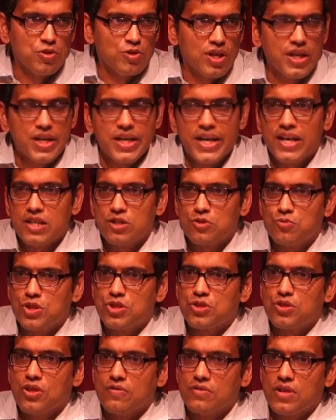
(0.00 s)
utility had
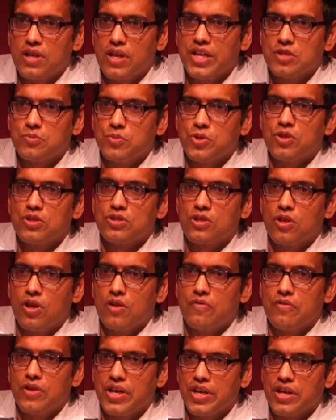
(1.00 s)
switched off the lights because a
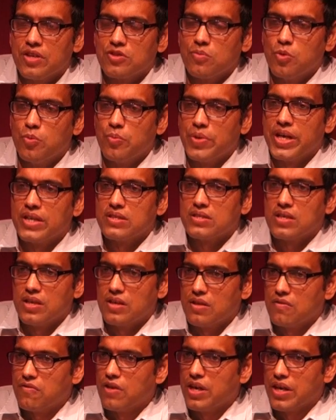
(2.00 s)
lot of areas of Mumbai had
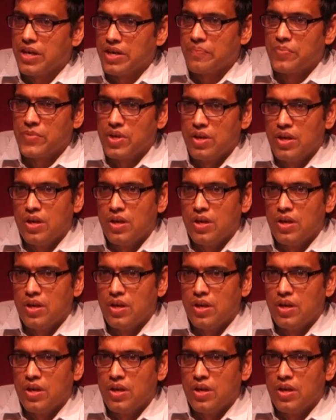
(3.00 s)
started flooding.